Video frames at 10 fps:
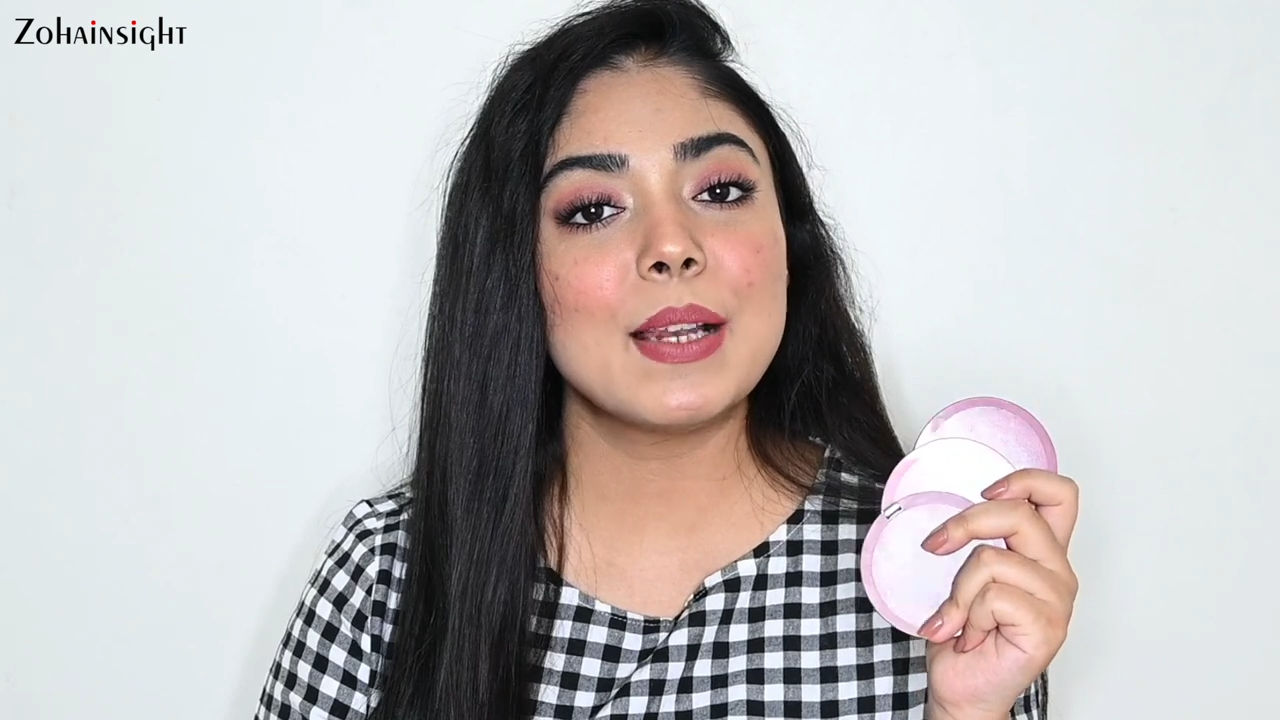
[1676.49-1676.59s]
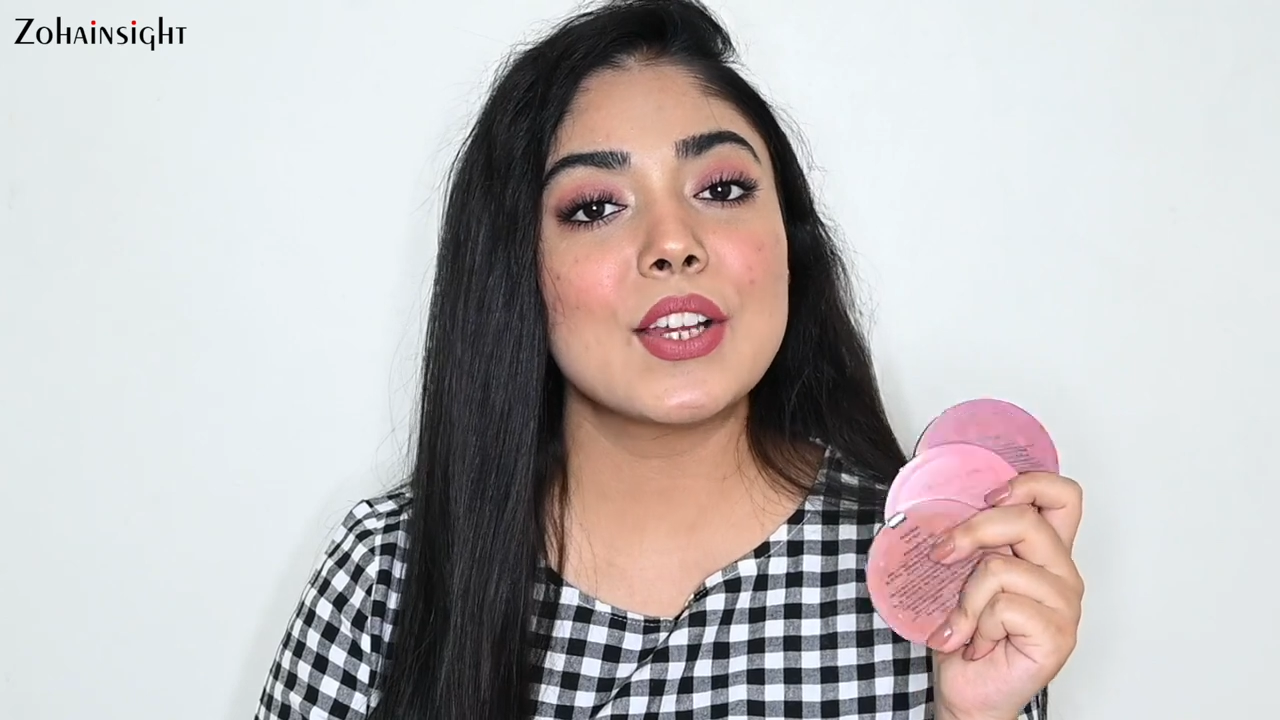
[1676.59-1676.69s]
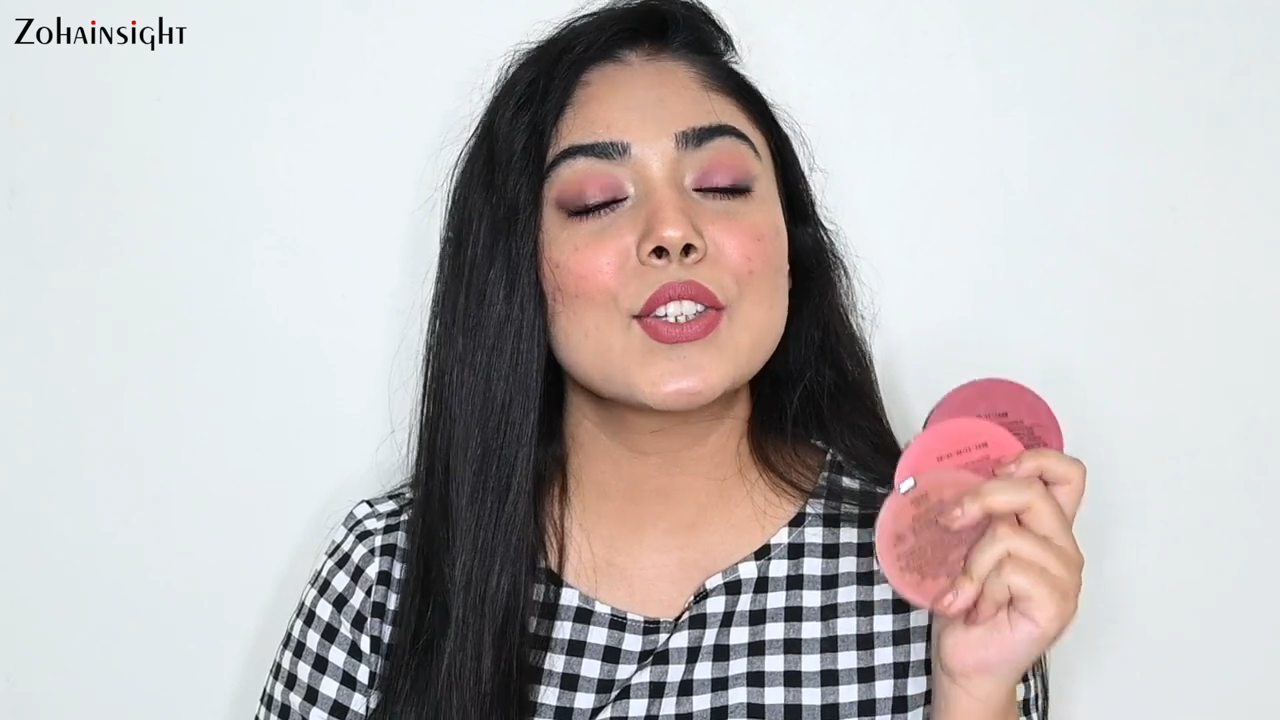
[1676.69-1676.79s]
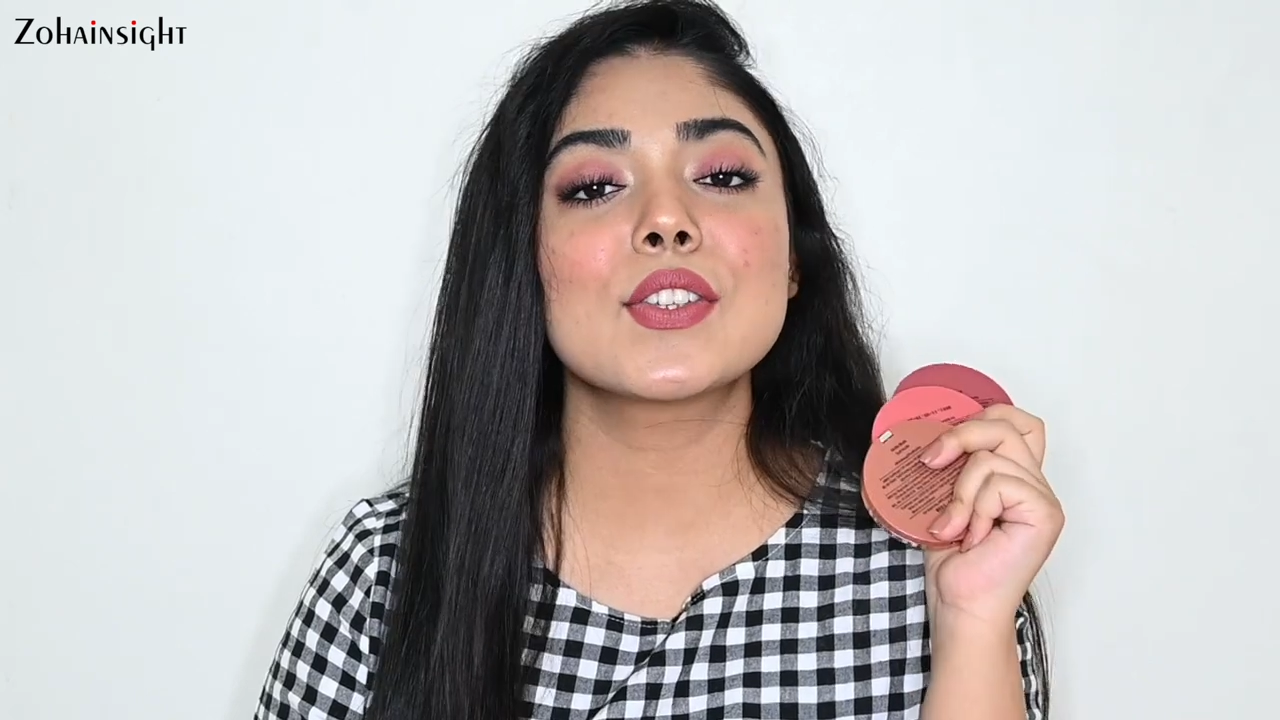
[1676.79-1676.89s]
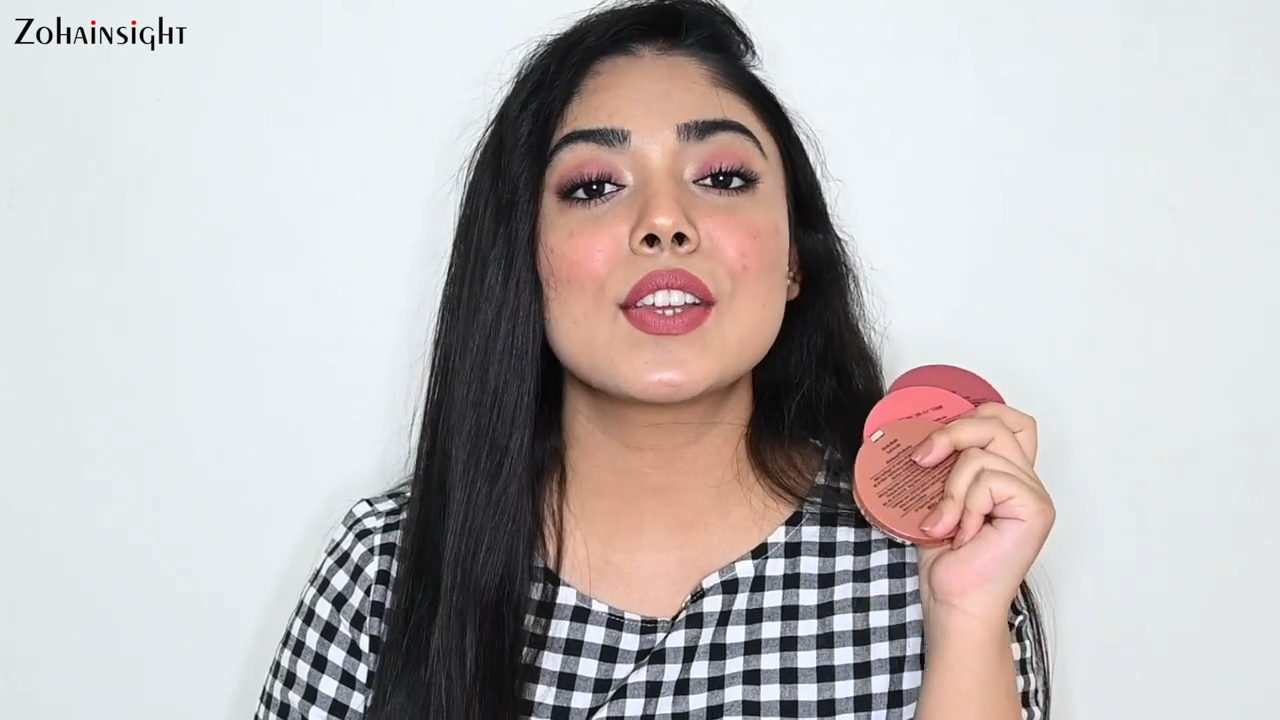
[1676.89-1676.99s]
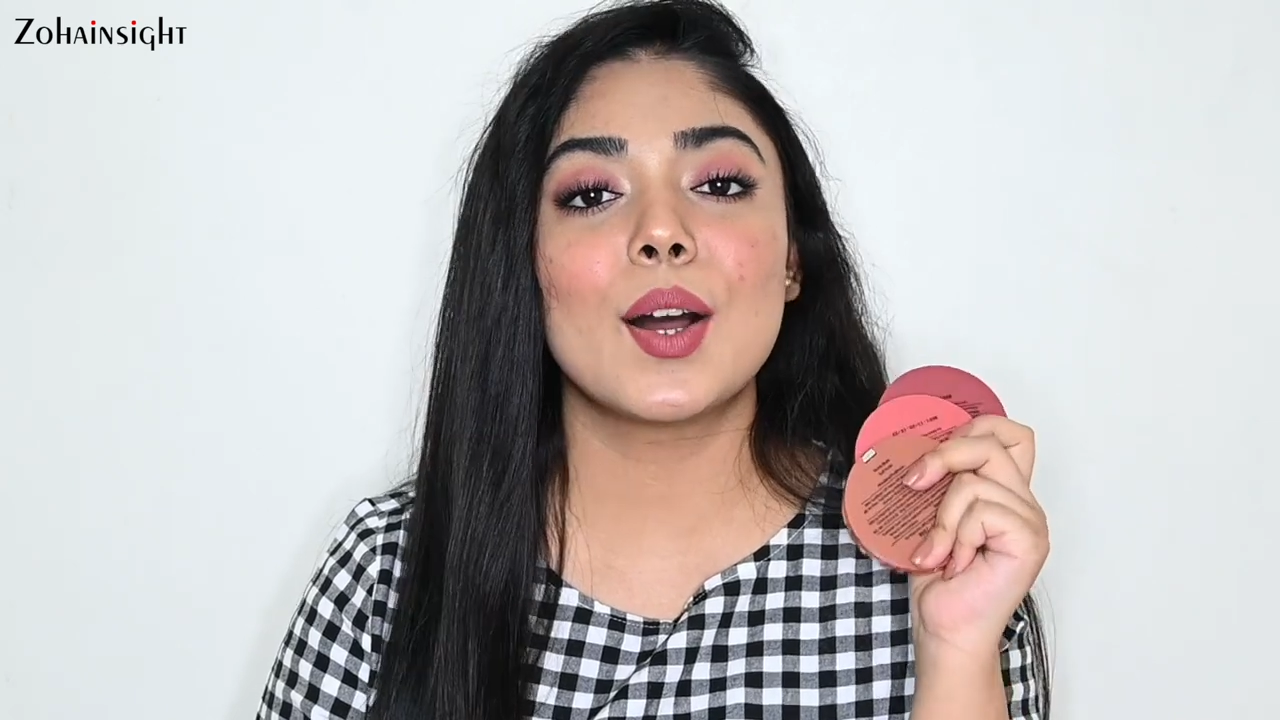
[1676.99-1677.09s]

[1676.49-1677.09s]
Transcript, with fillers: blushes